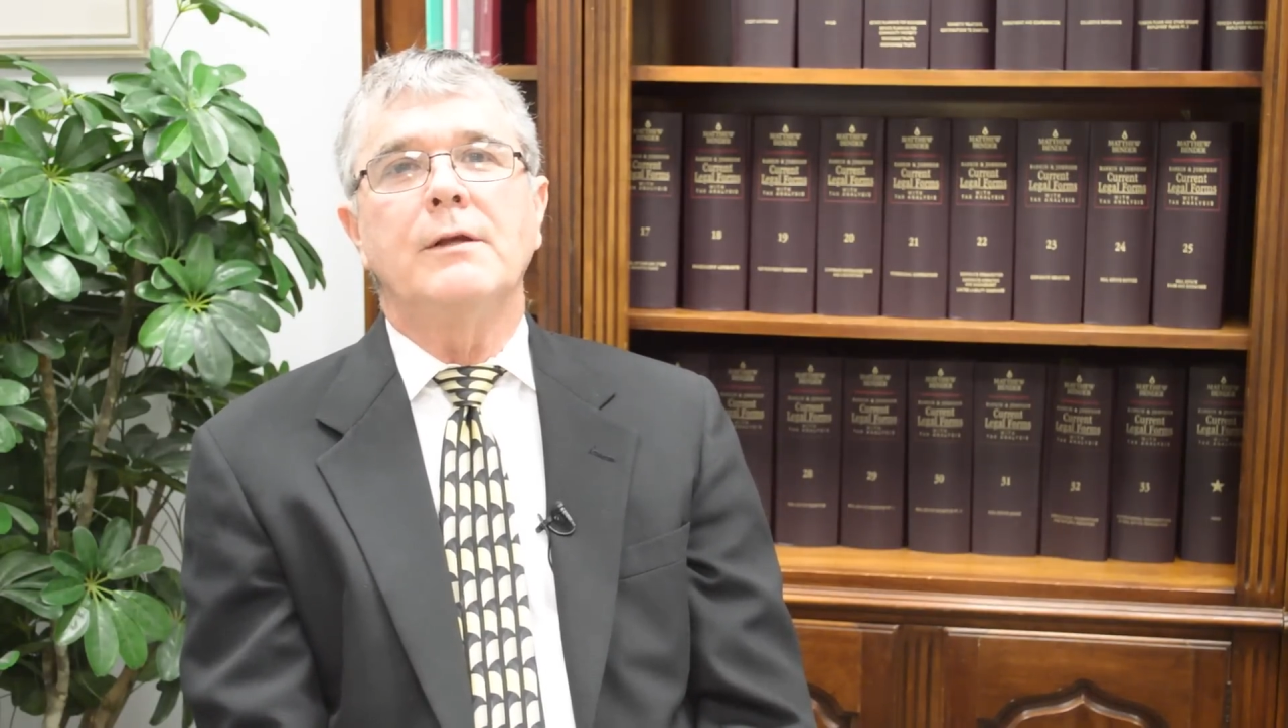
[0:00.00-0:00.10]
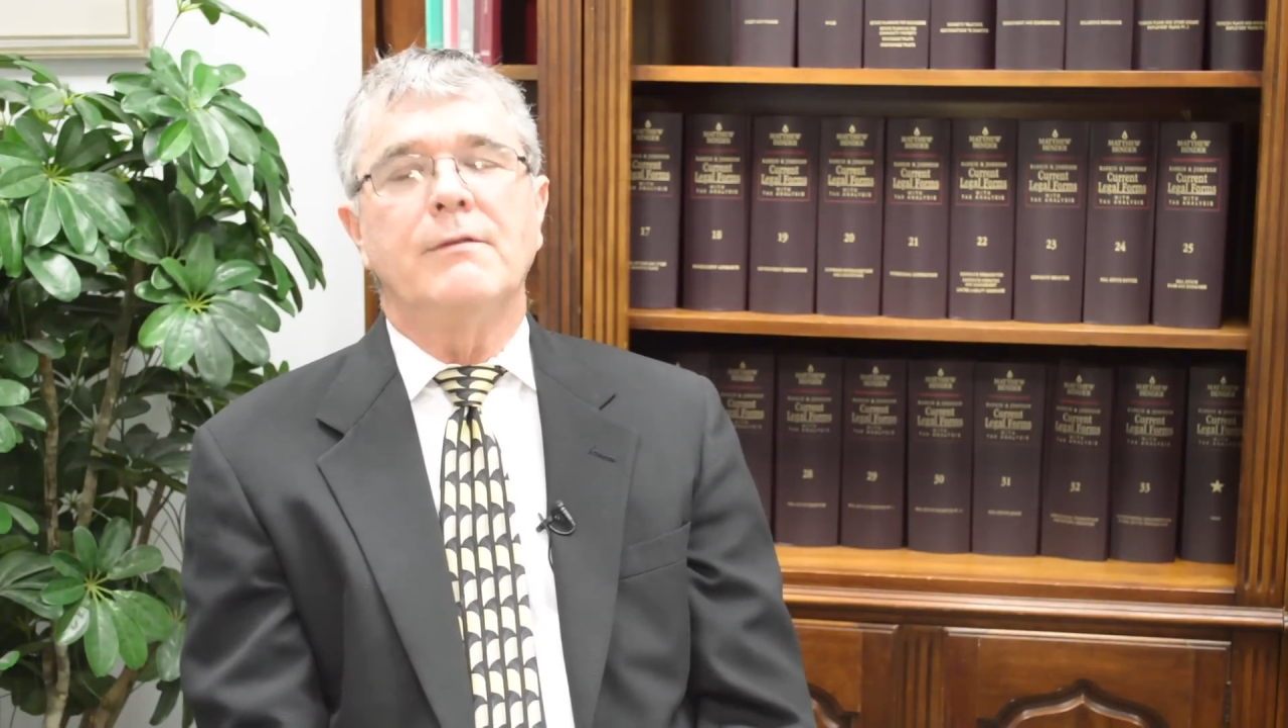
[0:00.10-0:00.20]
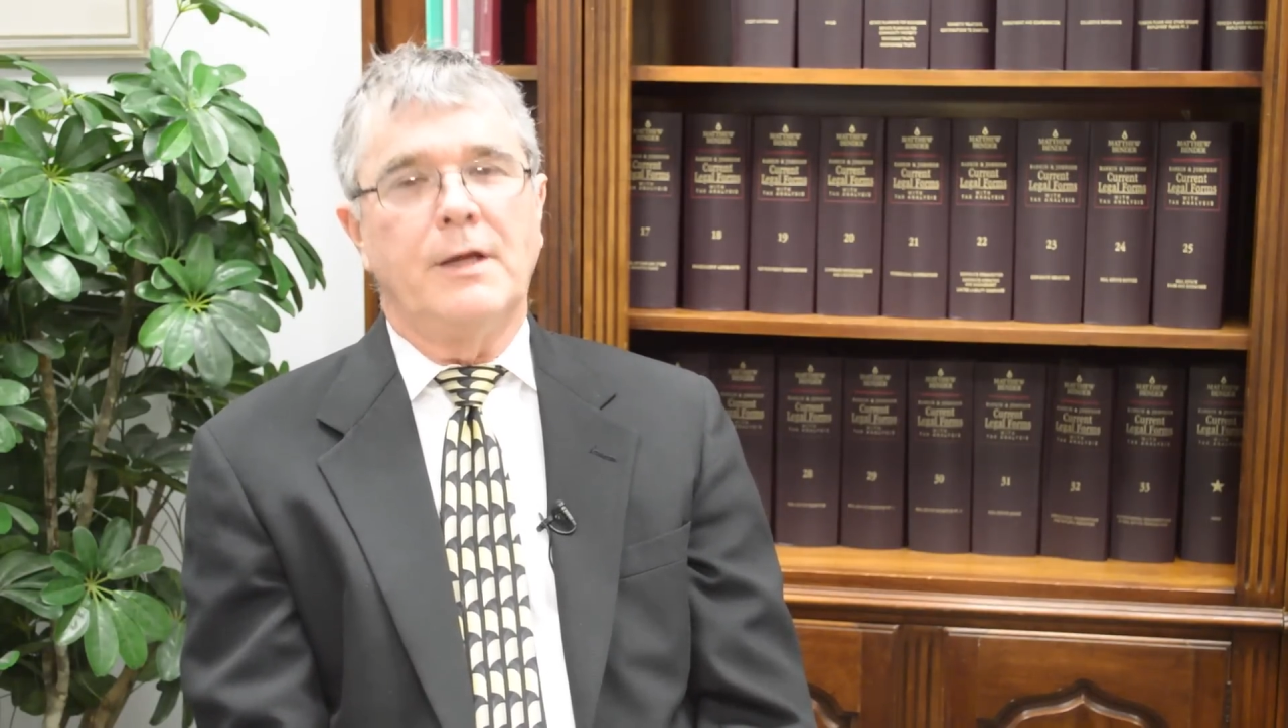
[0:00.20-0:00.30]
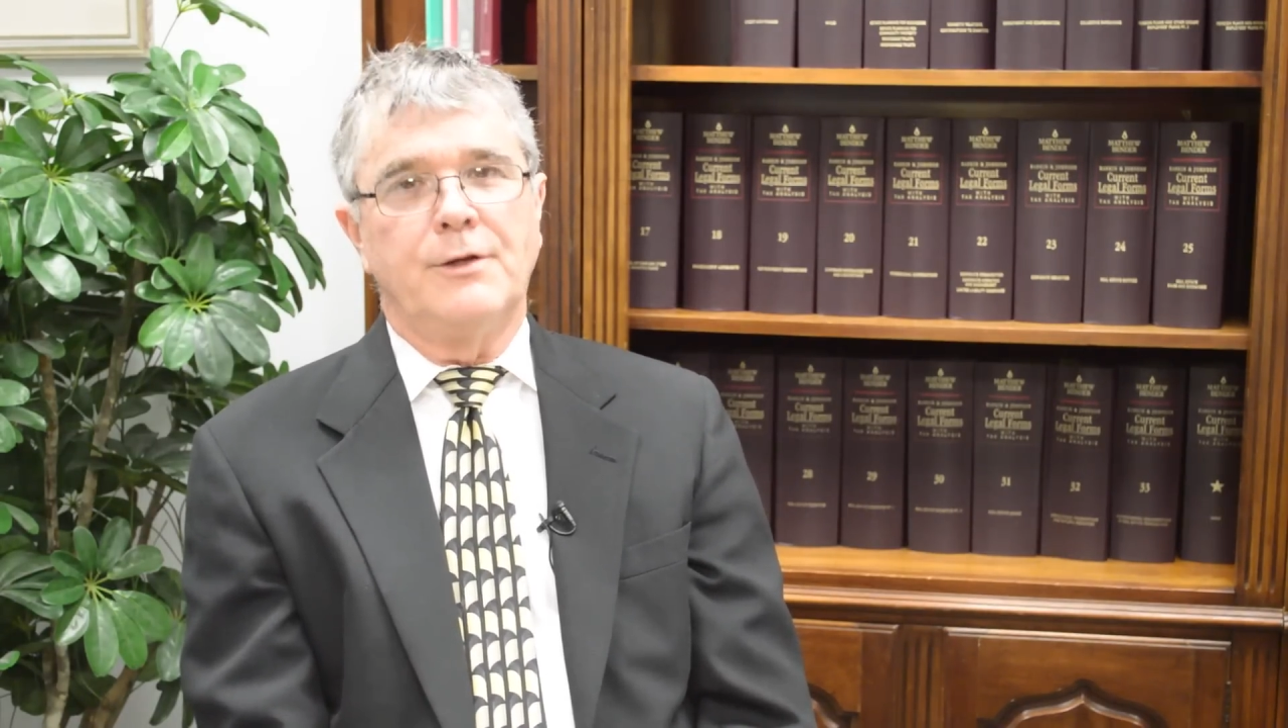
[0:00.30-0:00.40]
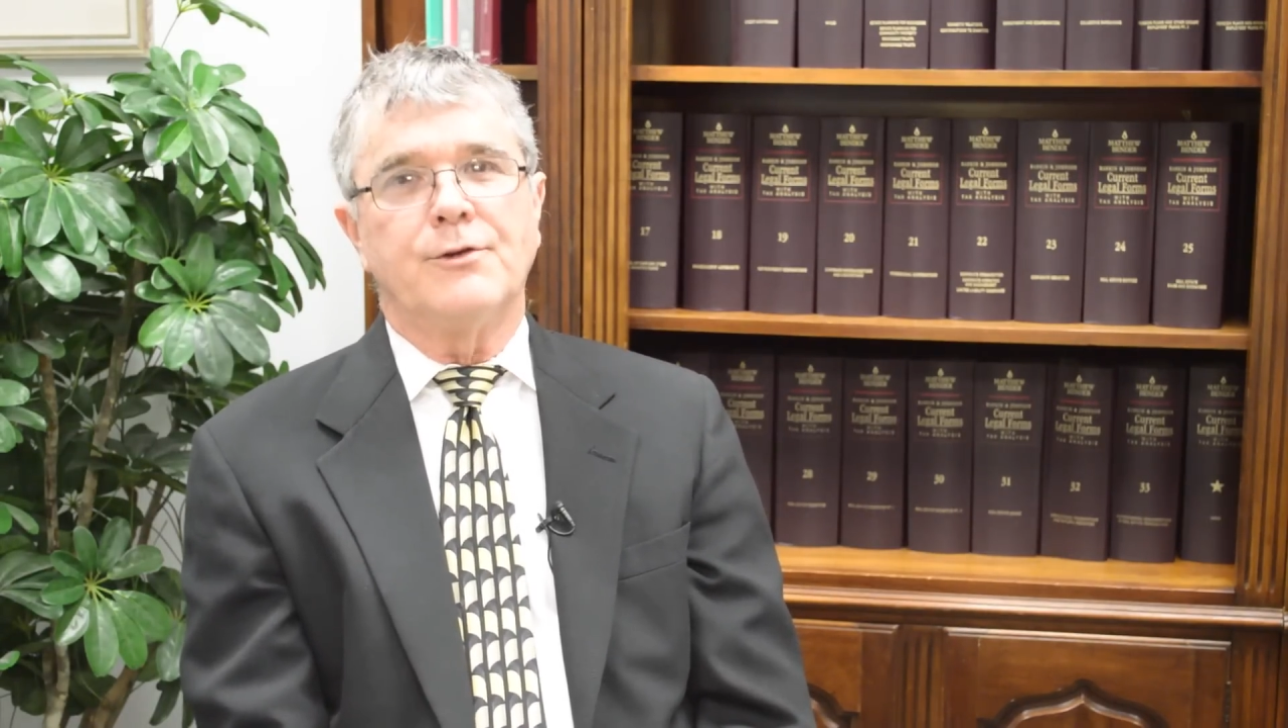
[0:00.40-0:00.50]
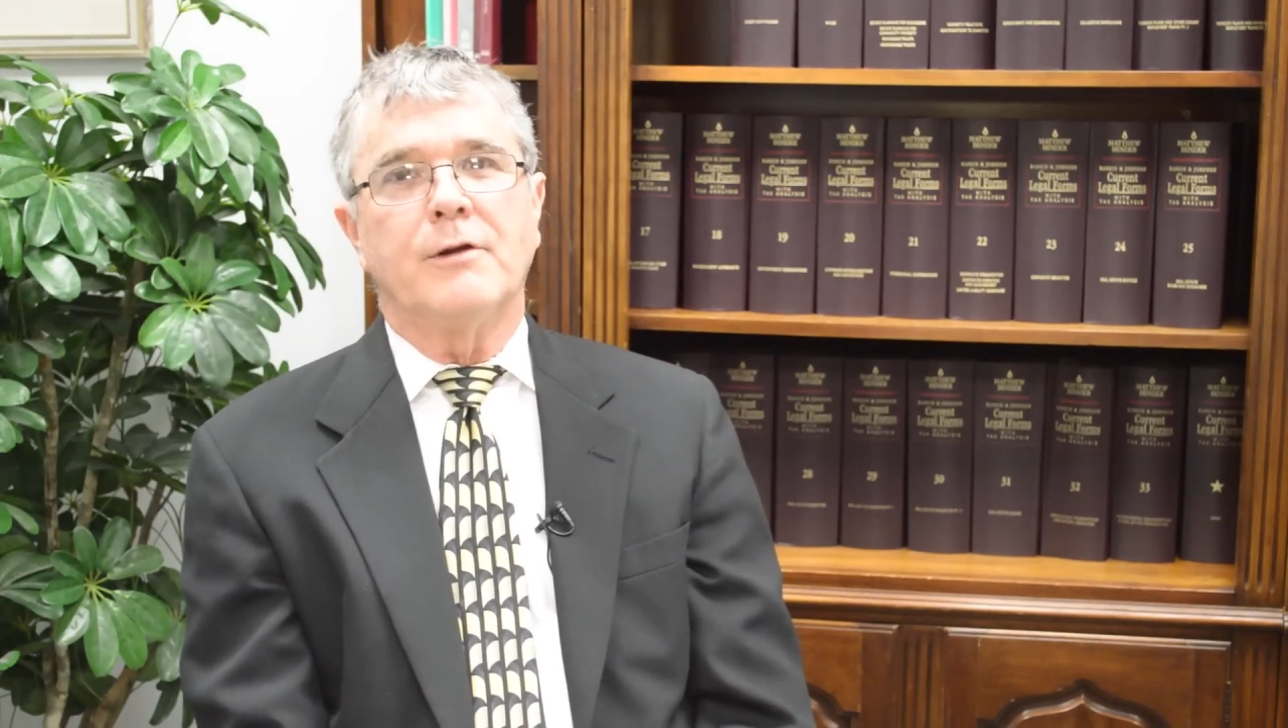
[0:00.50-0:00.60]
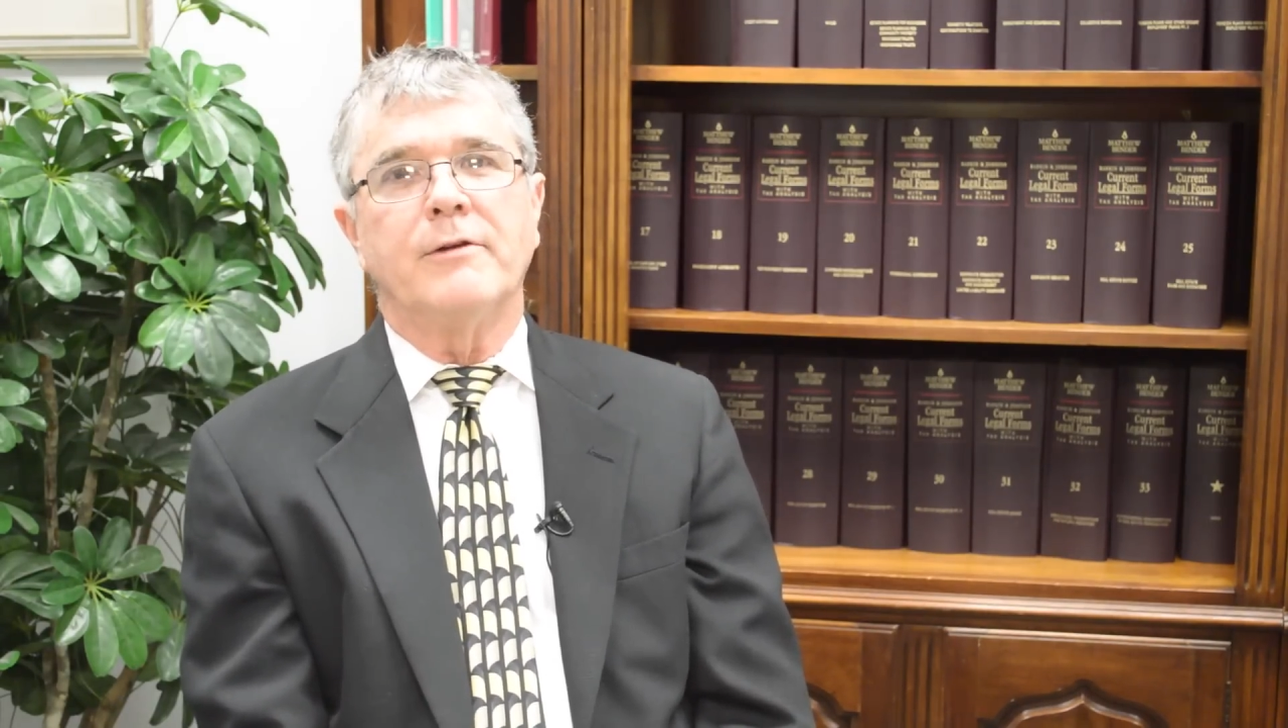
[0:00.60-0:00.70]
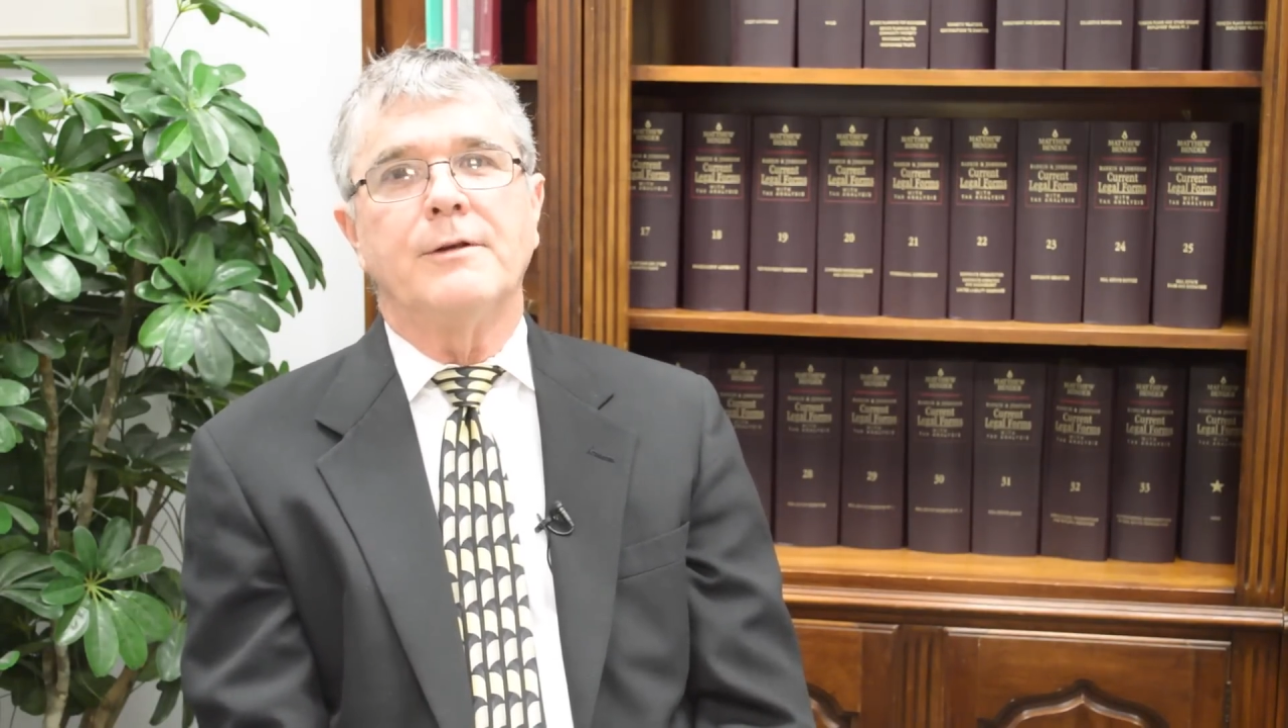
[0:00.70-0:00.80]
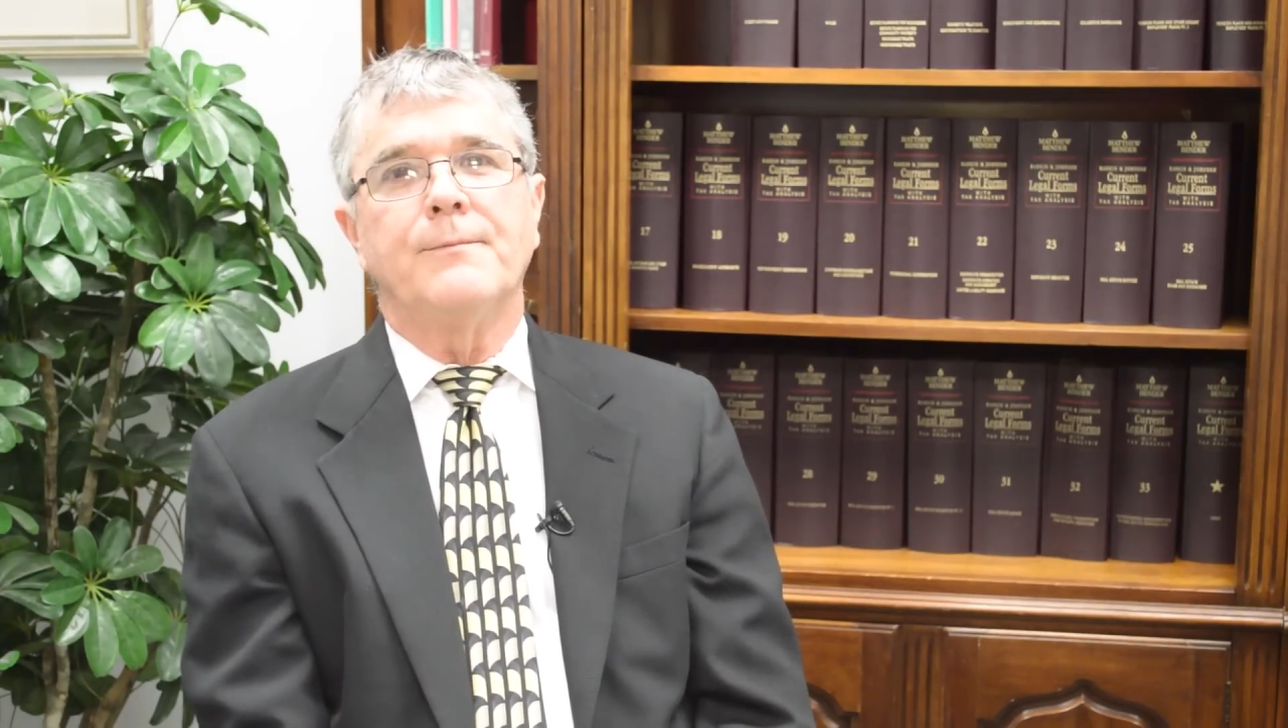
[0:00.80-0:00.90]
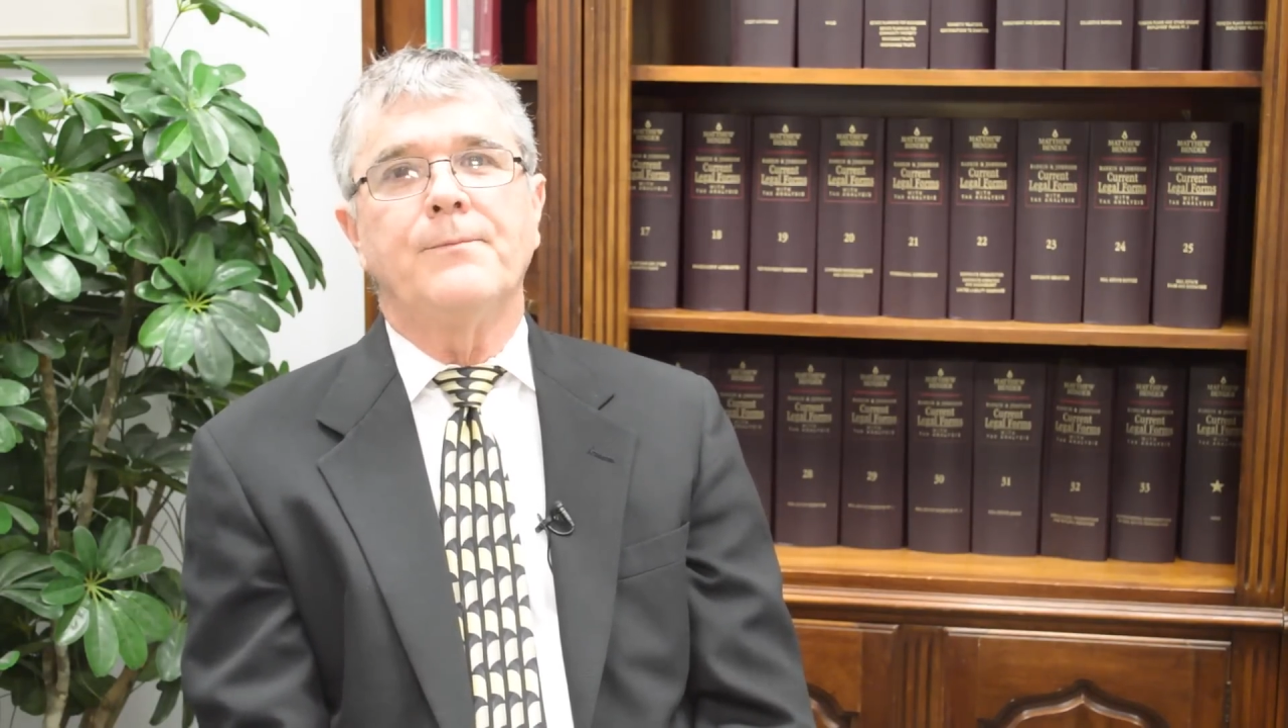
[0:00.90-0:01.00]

They deserve it.